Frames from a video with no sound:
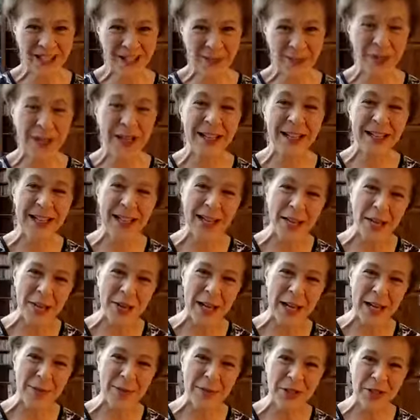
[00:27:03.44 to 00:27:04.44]
Well, yeah, you
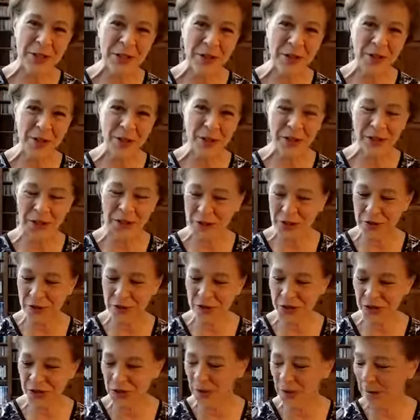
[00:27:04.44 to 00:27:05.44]
had me show
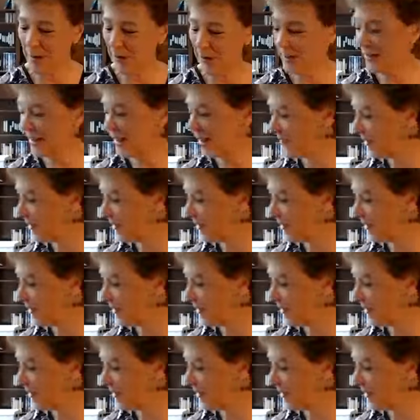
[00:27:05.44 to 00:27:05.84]
you mine the other